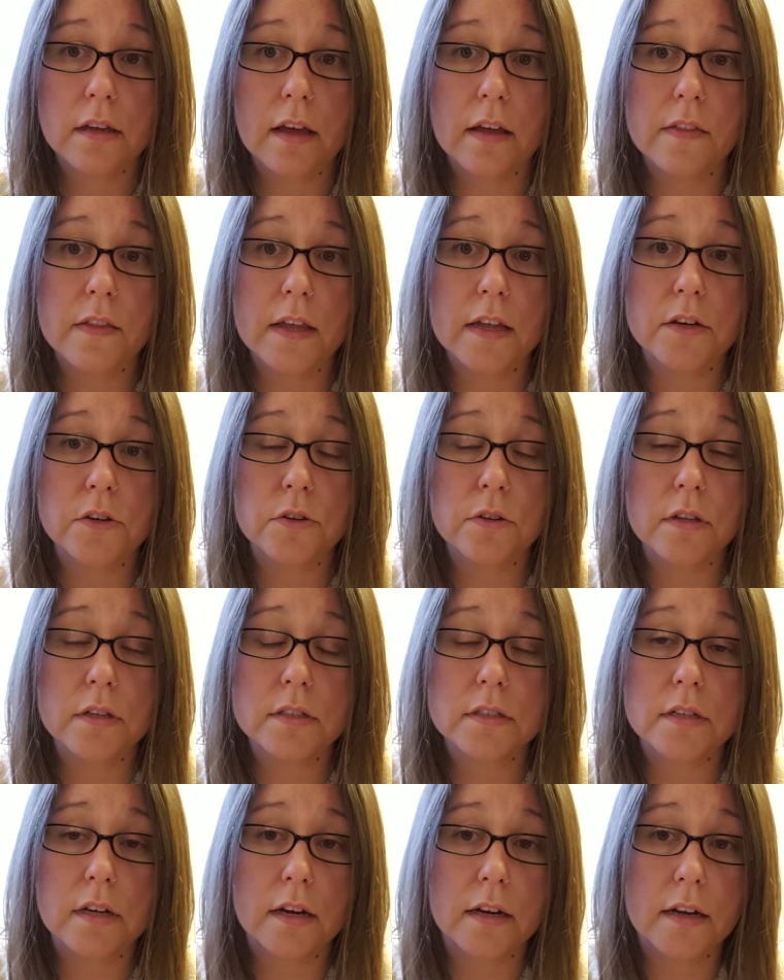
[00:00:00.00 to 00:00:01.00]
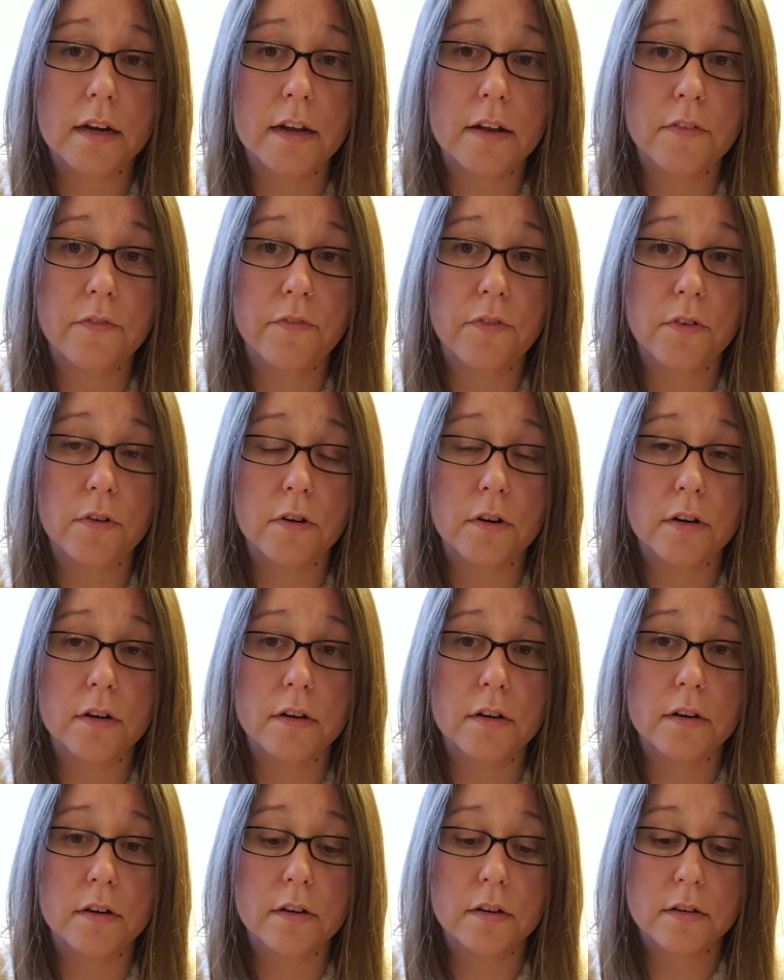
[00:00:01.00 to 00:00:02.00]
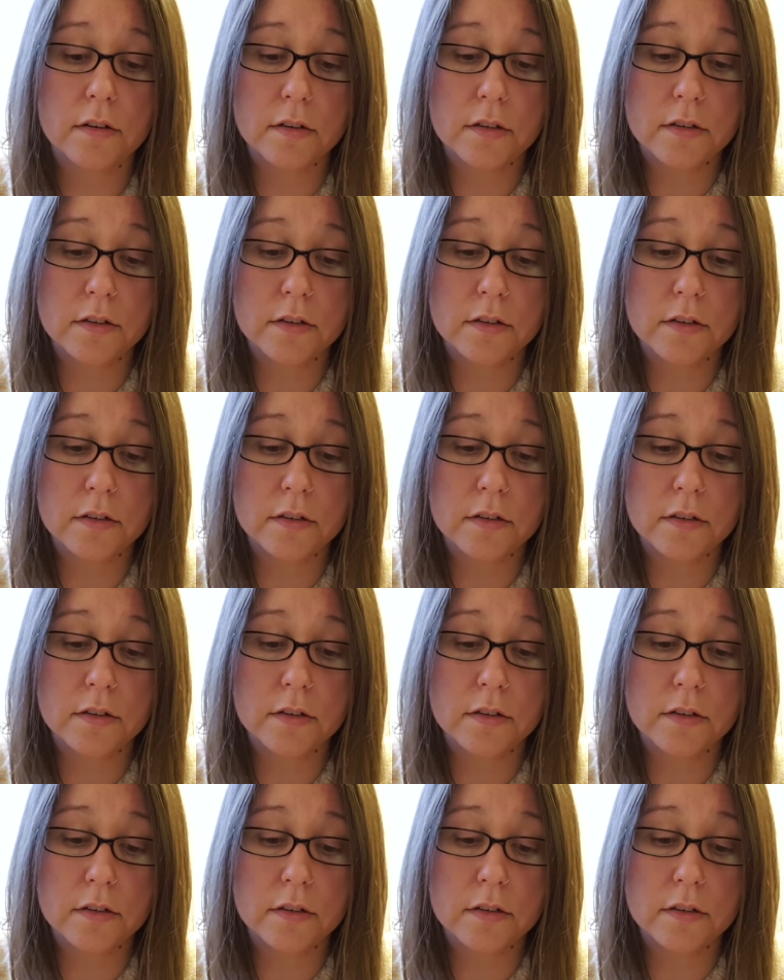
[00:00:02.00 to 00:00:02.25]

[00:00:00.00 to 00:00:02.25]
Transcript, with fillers: and then do the stockinette for